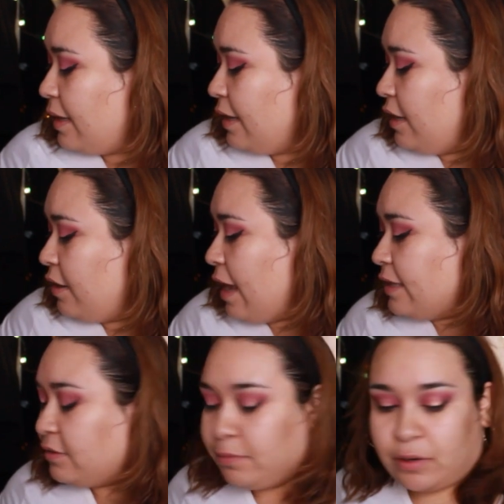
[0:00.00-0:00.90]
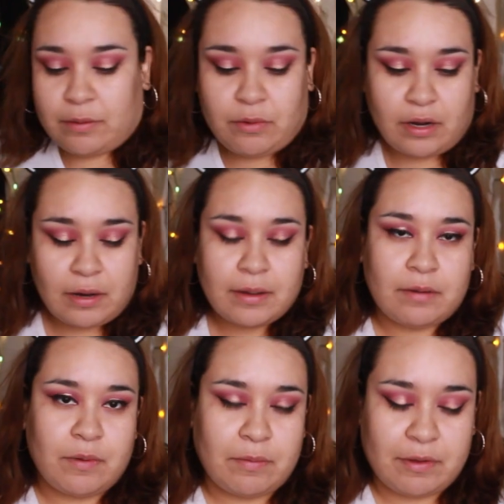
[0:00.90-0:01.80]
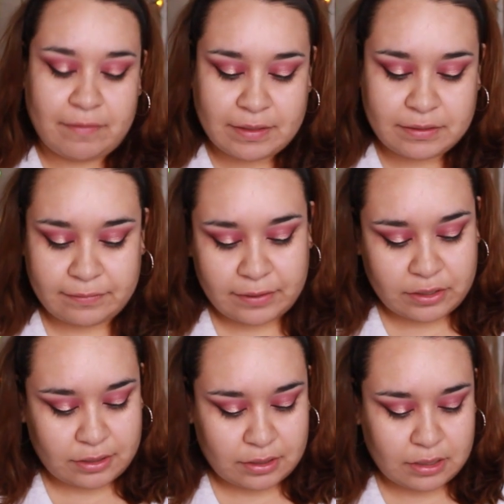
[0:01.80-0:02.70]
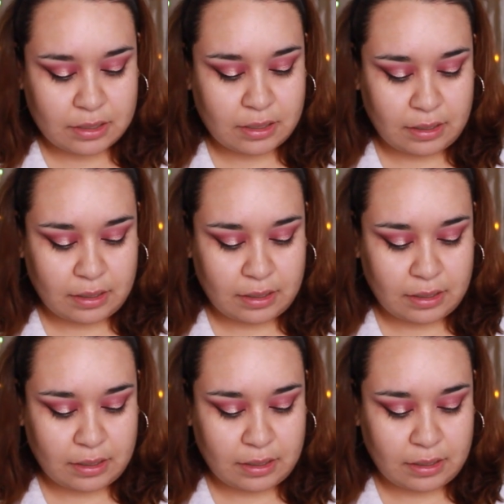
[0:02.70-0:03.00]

And then as a primer, I'm going to prime my face first.